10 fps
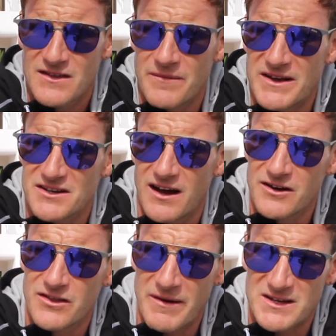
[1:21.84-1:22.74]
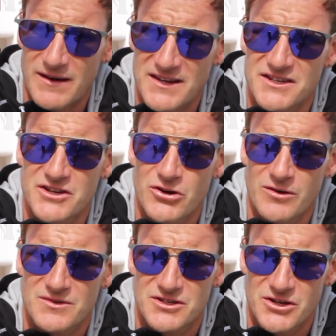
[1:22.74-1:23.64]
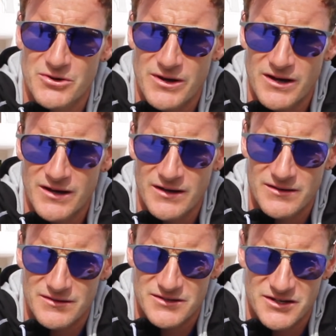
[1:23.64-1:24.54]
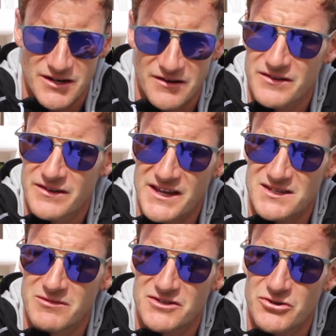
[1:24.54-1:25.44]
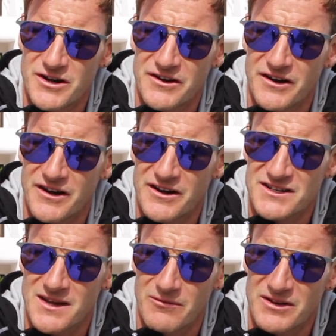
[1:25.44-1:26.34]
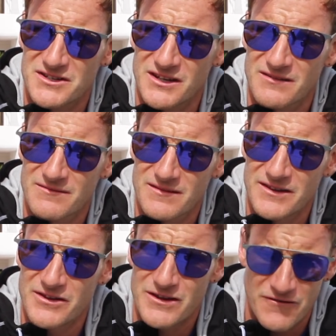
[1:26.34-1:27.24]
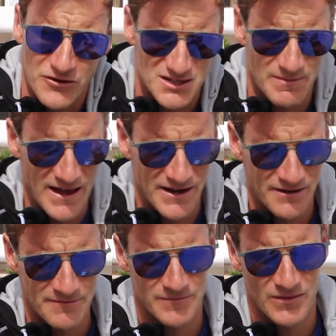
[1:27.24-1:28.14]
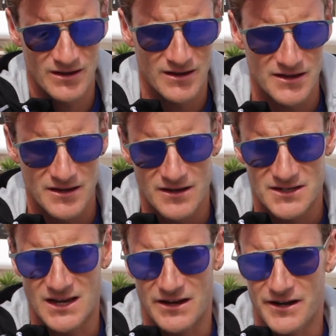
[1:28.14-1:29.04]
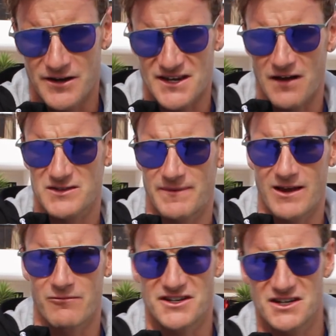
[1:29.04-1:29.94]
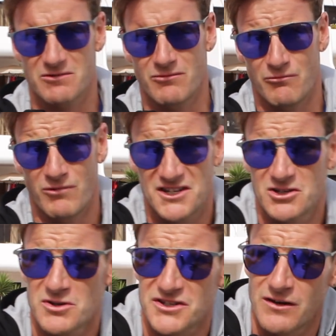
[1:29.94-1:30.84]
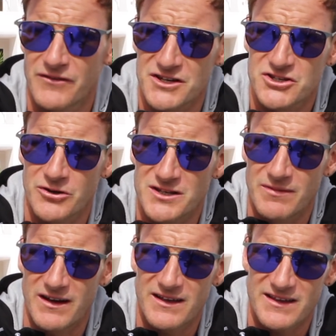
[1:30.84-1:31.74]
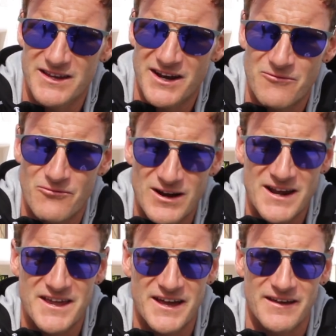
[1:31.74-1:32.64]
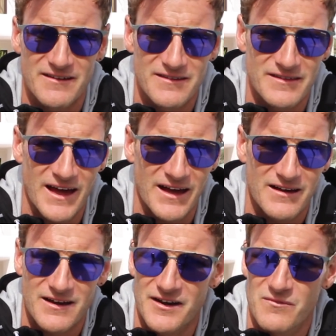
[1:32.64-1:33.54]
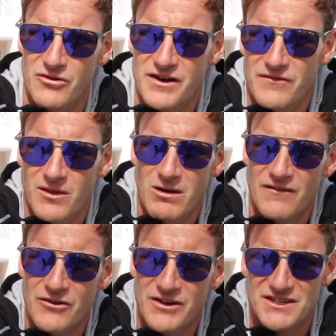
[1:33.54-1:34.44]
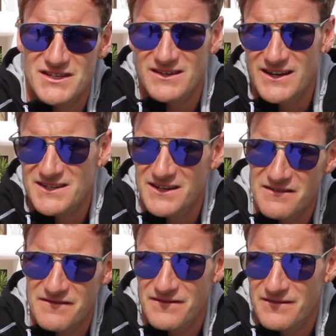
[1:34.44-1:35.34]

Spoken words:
island, the best place in Europe to kind of get some winter training done and escape the winter. You've got Spain, you know, south of Spain, which is also an obvious choice, but you don't really get that kind of break from the weather. It's kind of